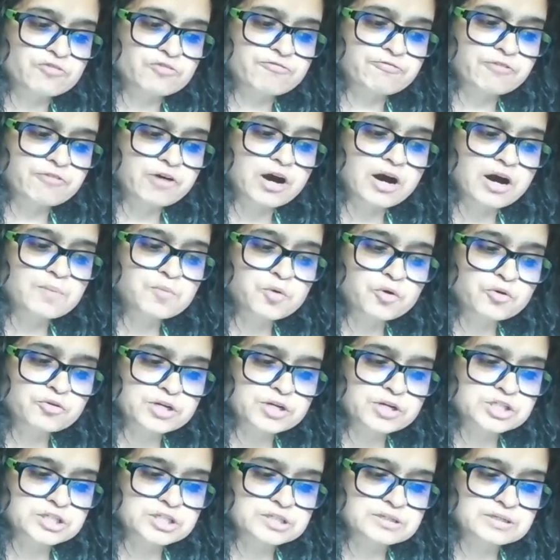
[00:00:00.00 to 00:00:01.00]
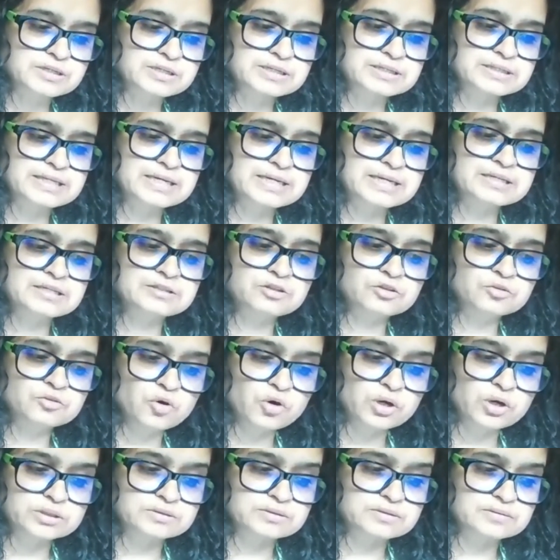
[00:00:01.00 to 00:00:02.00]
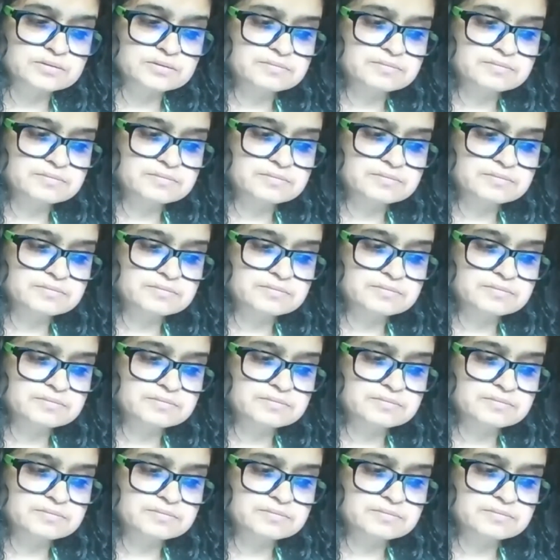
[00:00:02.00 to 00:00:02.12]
far more rigid than in the North.